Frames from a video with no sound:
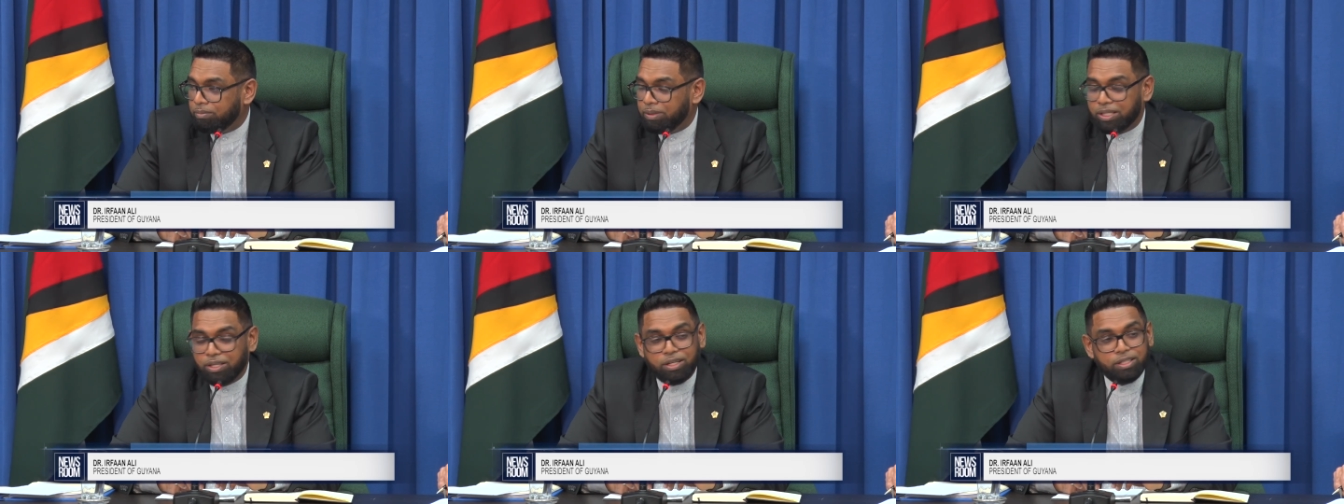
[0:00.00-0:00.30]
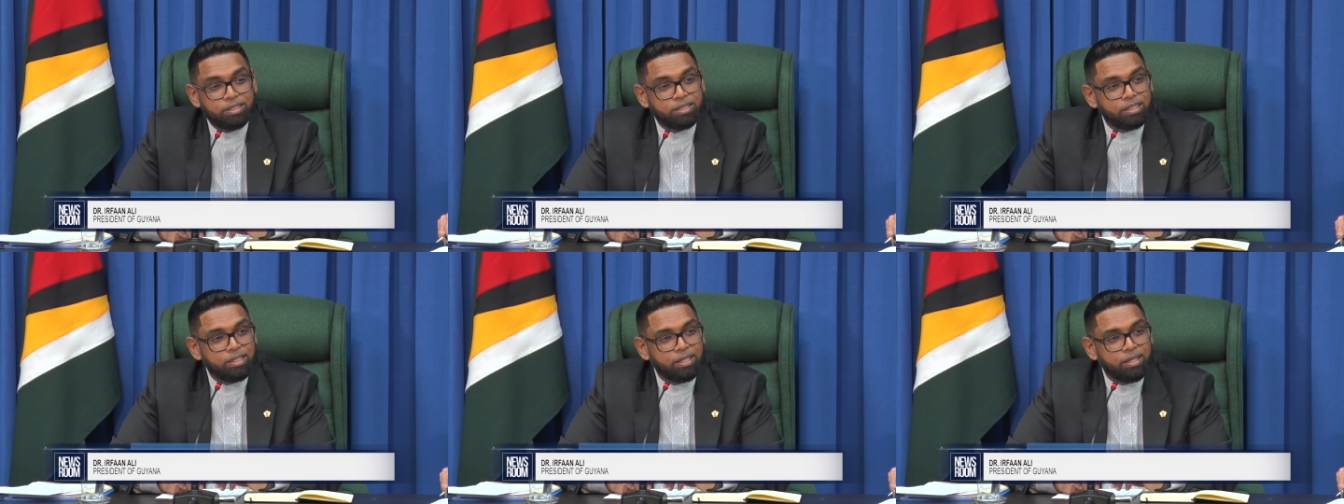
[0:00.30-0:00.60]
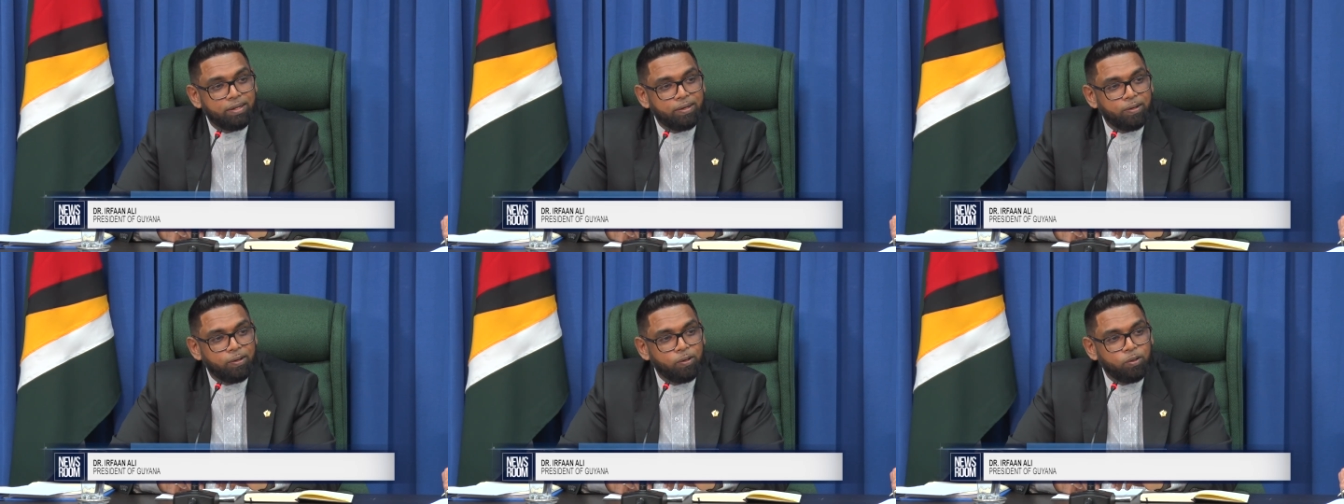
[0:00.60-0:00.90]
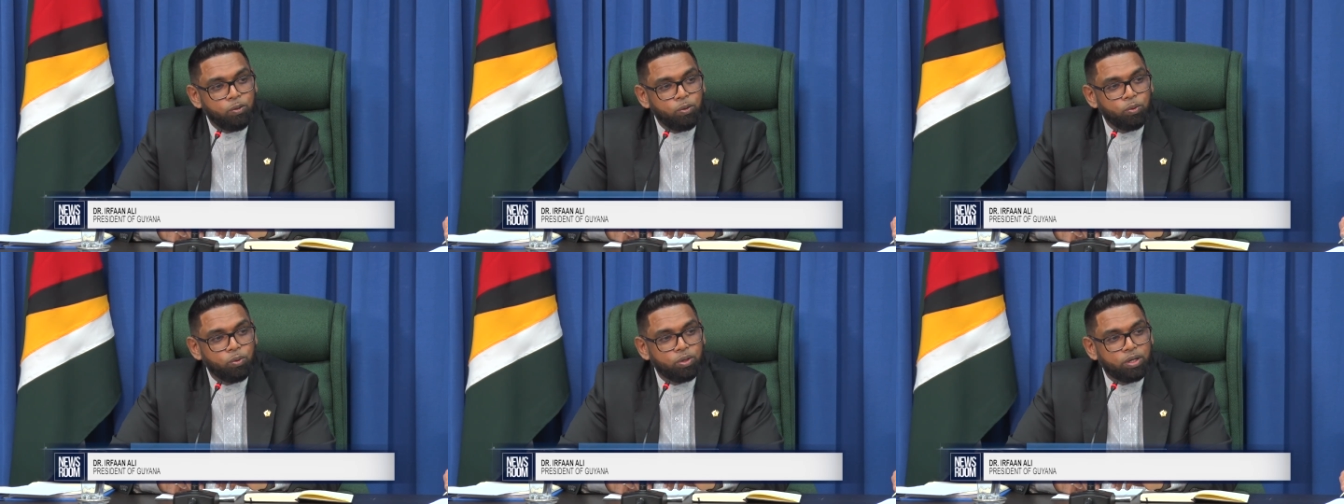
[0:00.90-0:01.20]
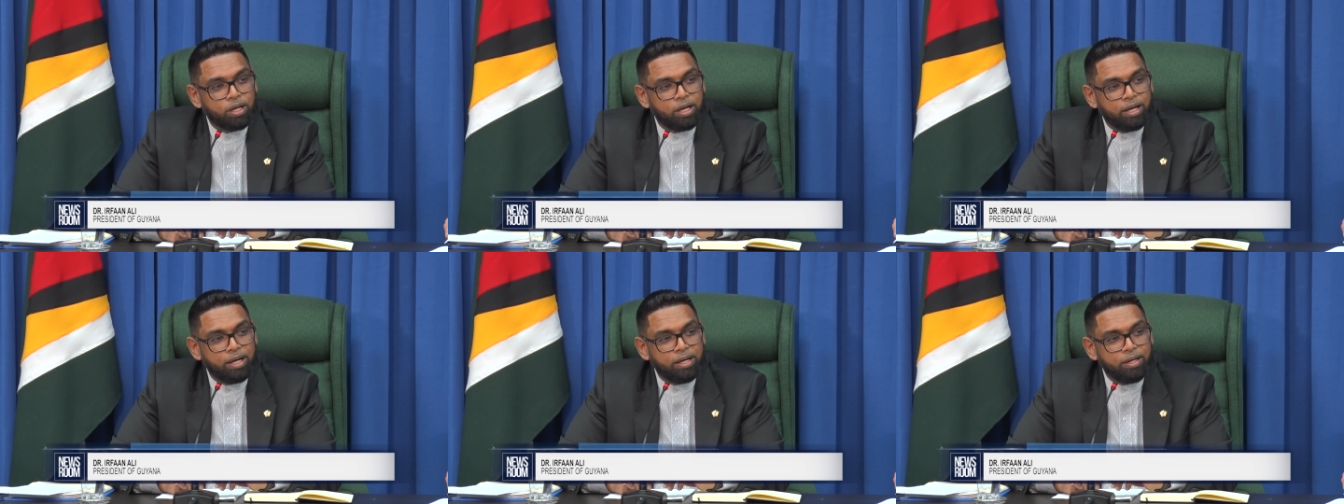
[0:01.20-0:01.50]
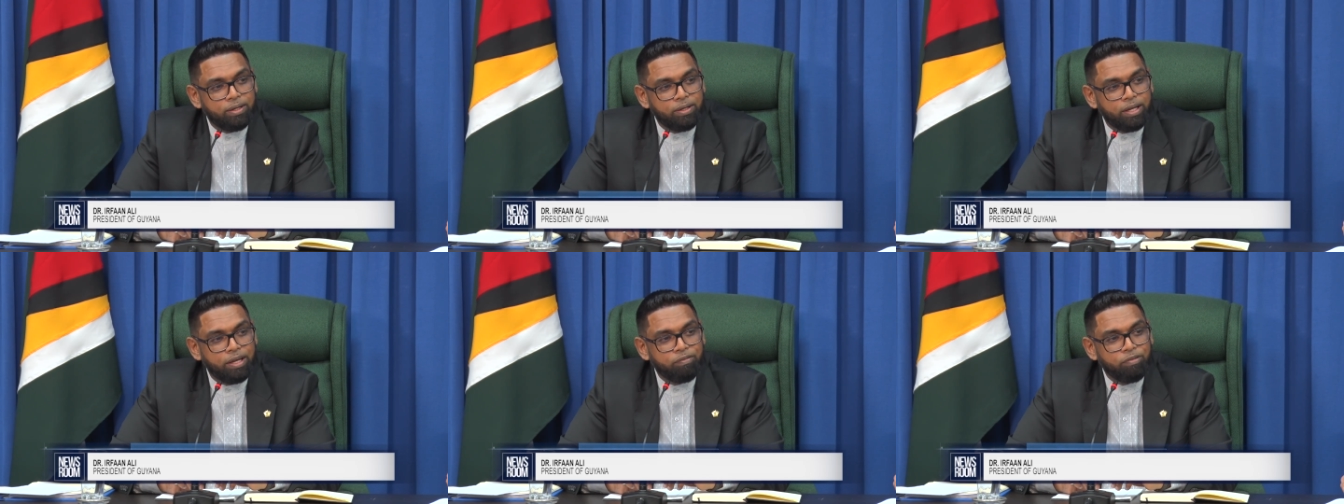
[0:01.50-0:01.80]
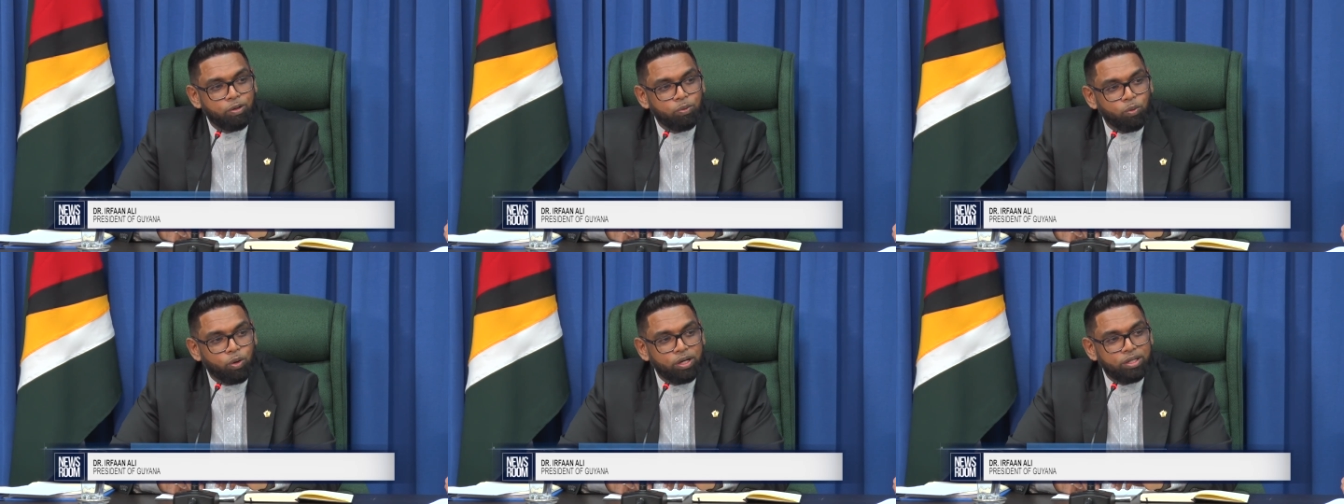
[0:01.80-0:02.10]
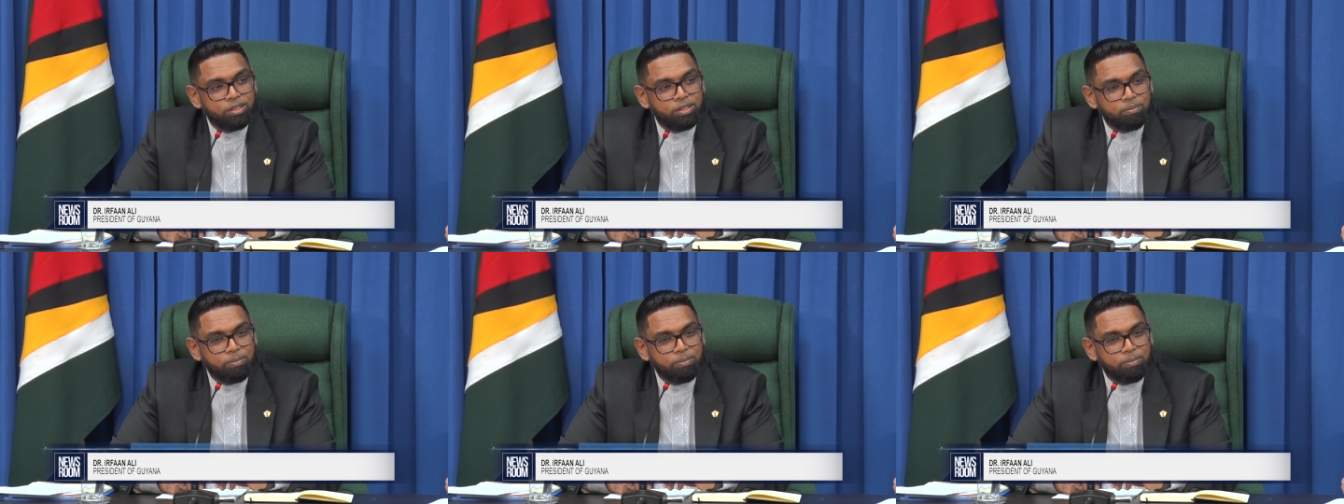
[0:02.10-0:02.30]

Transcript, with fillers: Because you if you want